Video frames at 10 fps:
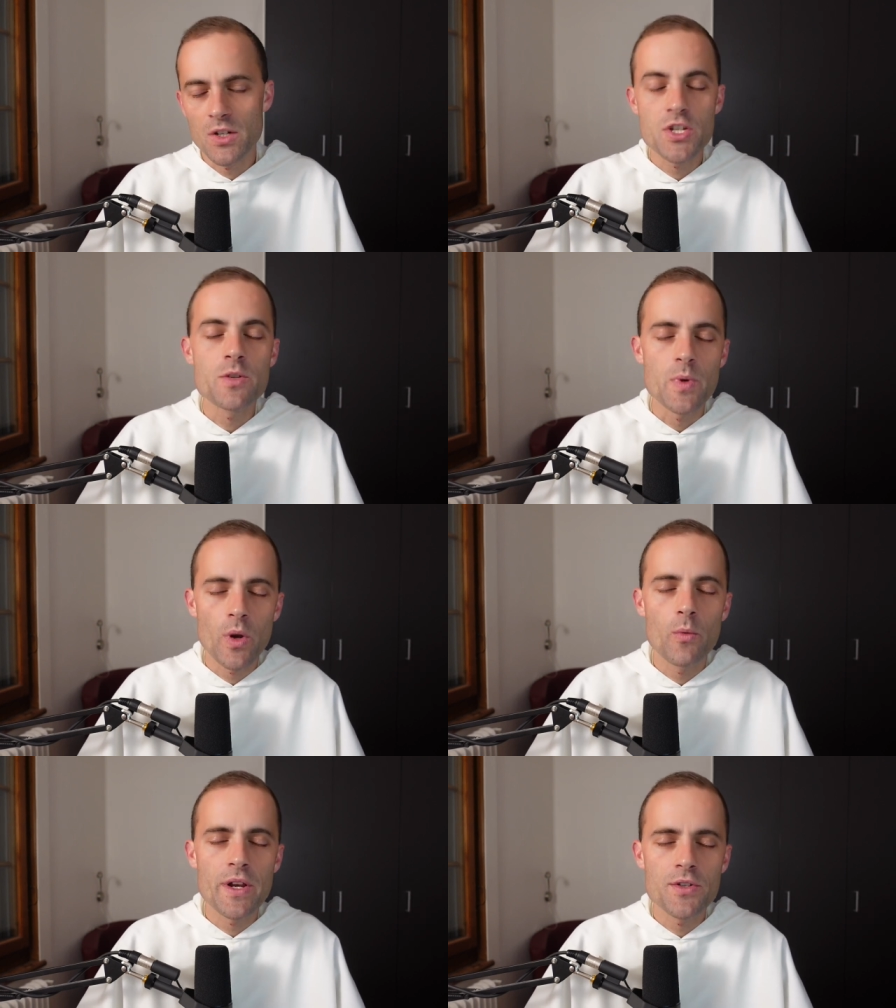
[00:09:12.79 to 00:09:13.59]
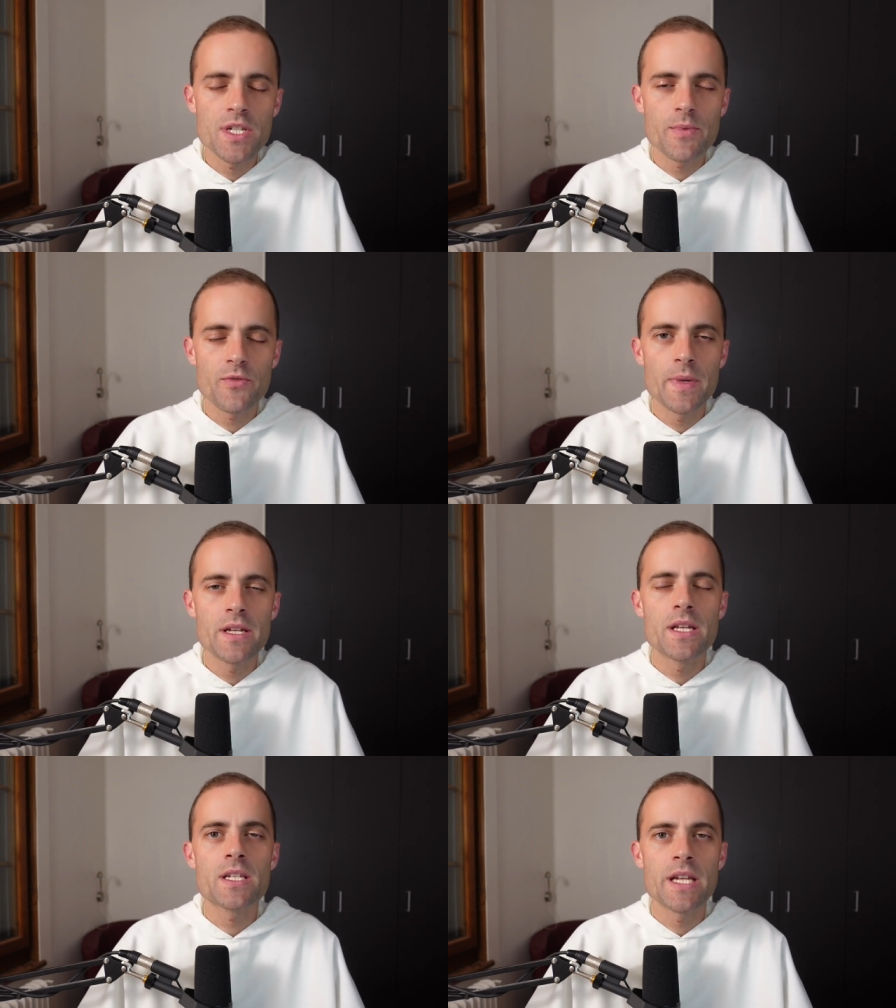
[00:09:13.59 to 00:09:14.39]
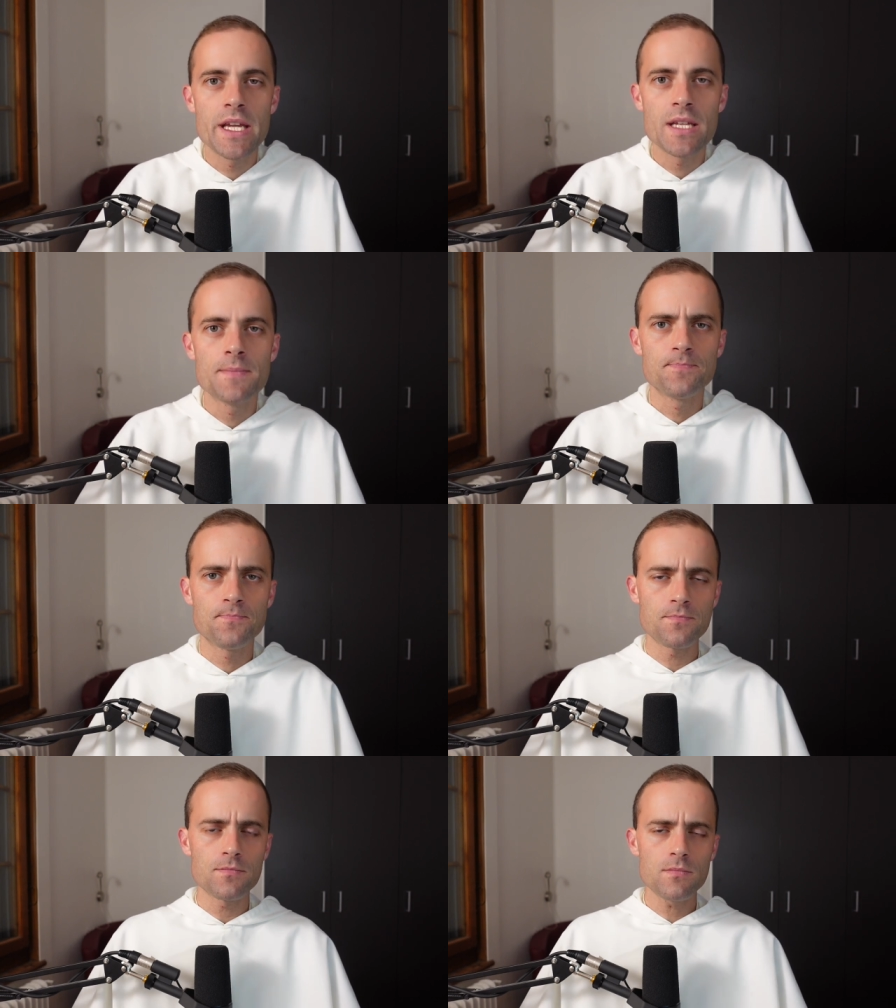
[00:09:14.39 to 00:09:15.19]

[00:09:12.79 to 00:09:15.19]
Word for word: Excuse me, one of the waiters dips from it. It's taken